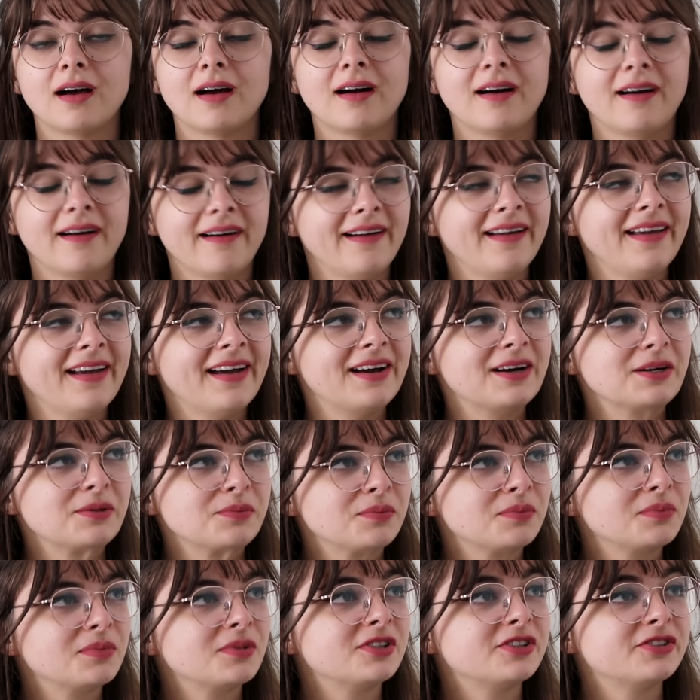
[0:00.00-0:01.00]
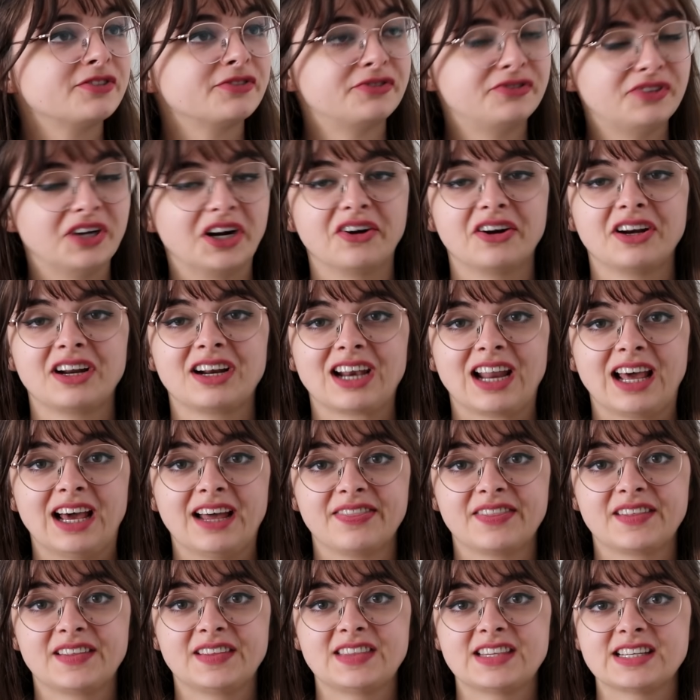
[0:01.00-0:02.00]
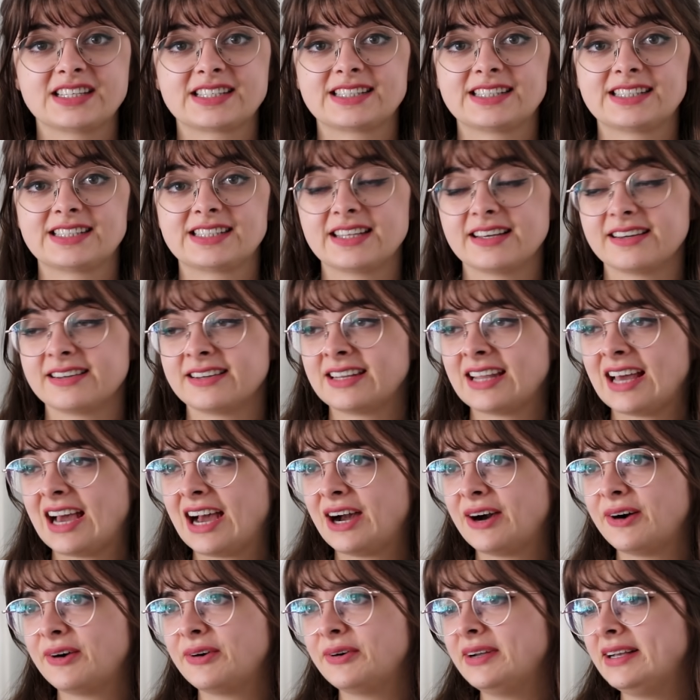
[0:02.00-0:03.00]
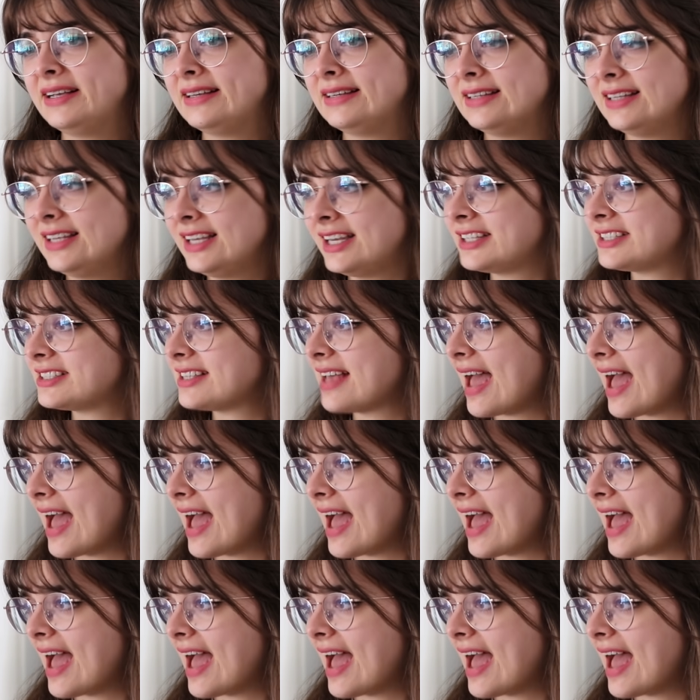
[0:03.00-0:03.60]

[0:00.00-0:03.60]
I am very glad that this is done now. It needed to